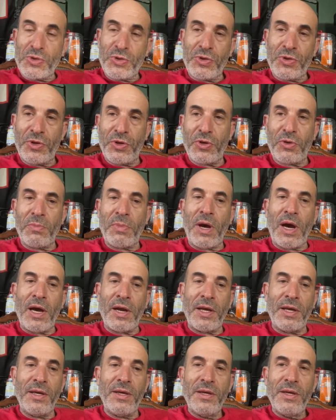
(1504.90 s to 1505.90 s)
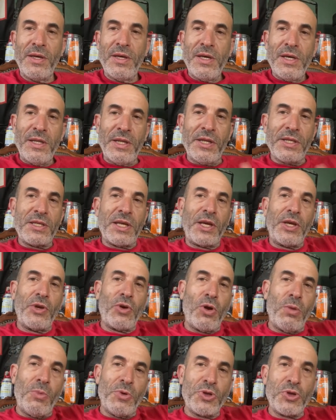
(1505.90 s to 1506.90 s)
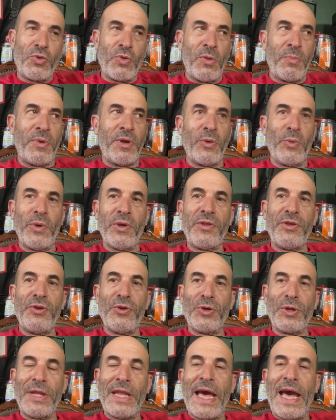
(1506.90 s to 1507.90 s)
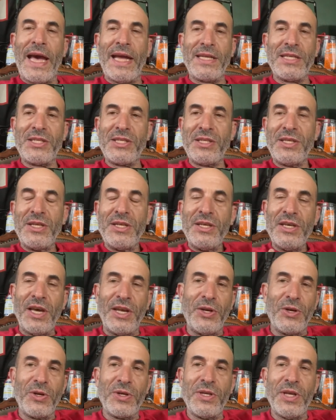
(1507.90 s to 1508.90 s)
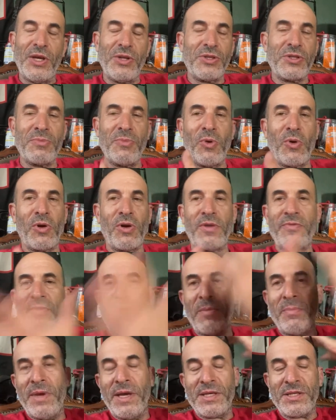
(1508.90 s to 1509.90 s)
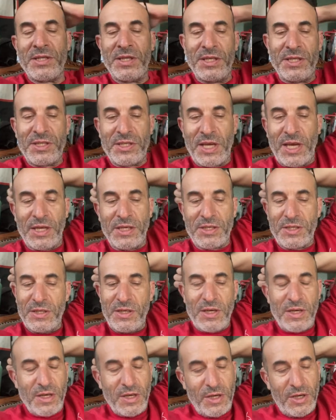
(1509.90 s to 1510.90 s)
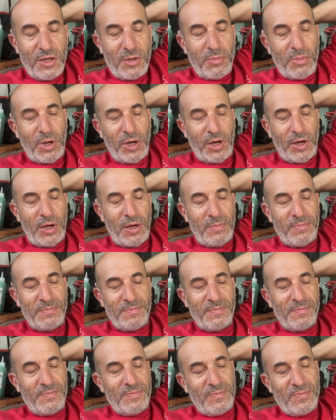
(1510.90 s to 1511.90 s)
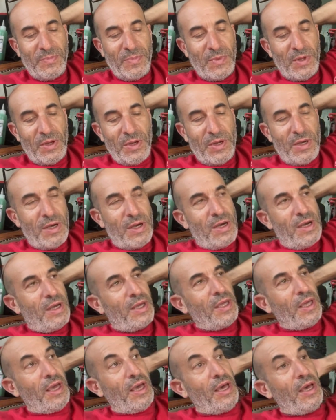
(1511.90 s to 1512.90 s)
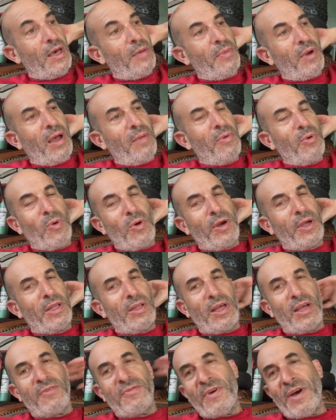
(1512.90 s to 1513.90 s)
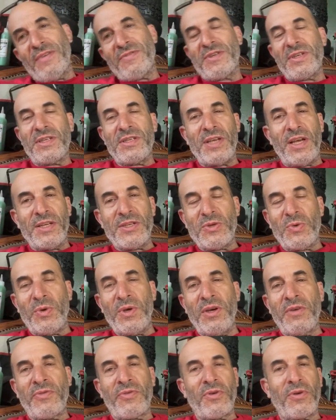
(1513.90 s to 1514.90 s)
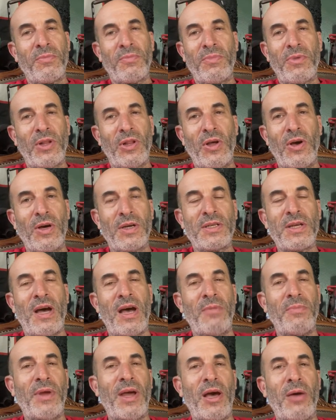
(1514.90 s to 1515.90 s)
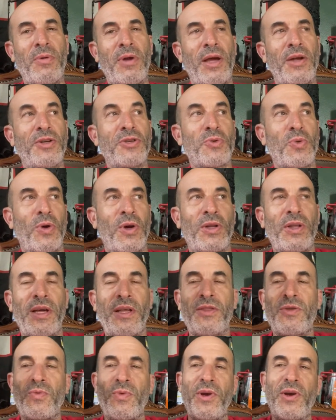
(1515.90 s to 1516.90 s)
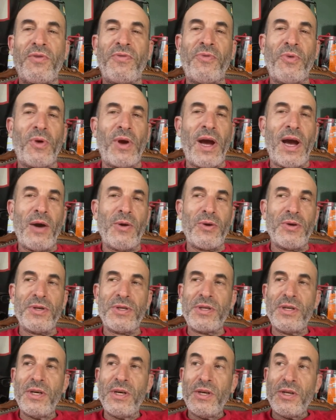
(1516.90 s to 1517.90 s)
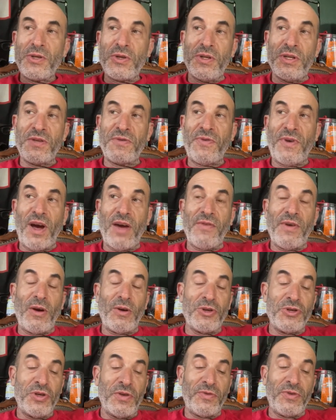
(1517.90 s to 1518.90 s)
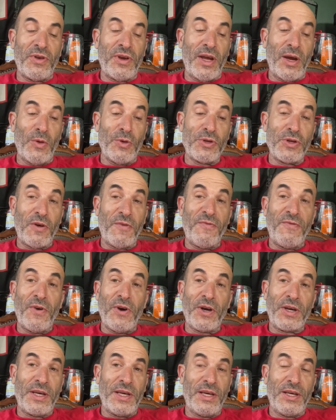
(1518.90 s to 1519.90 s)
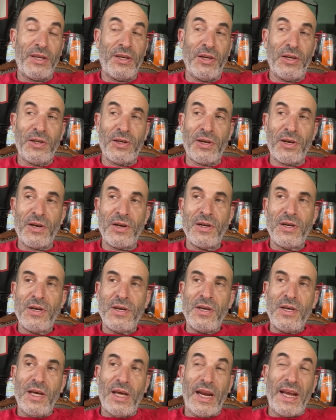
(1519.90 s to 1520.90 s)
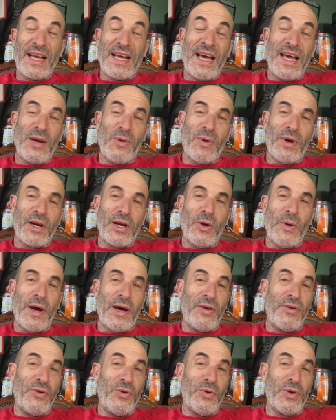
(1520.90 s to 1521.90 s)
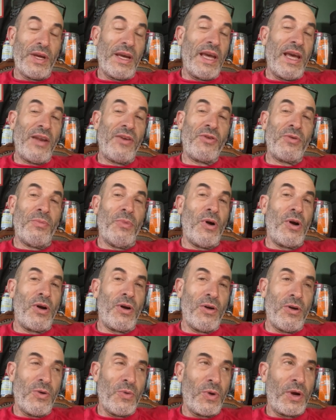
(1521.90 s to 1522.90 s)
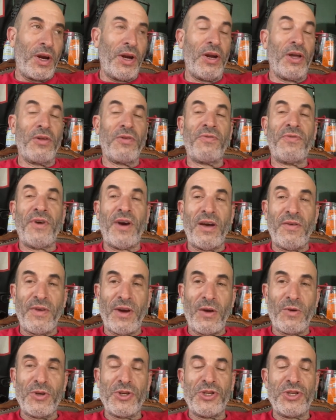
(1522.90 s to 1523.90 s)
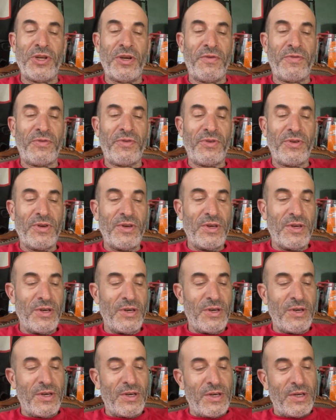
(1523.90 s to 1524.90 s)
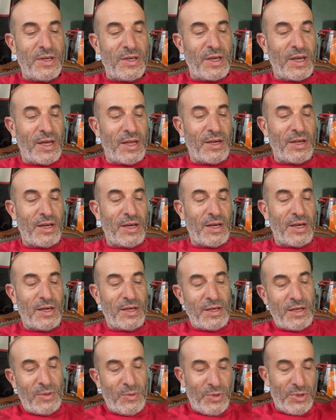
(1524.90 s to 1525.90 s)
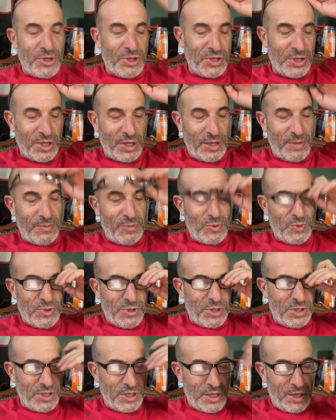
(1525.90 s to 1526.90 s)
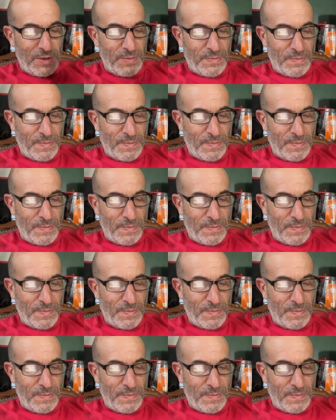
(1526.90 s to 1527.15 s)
to your body, then it's like you're almost gripping with your lats and your delts more, if that makes any sense. But yeah, I mean, I've been working like 5-6 days a week for a long time now, but I just worked like 3 or 4 hours. So this 5-hour shift today was a fucking killer. And I kind of want to go out and do it again tomorrow, work another 5-hour shift. And we'll see. We'll see.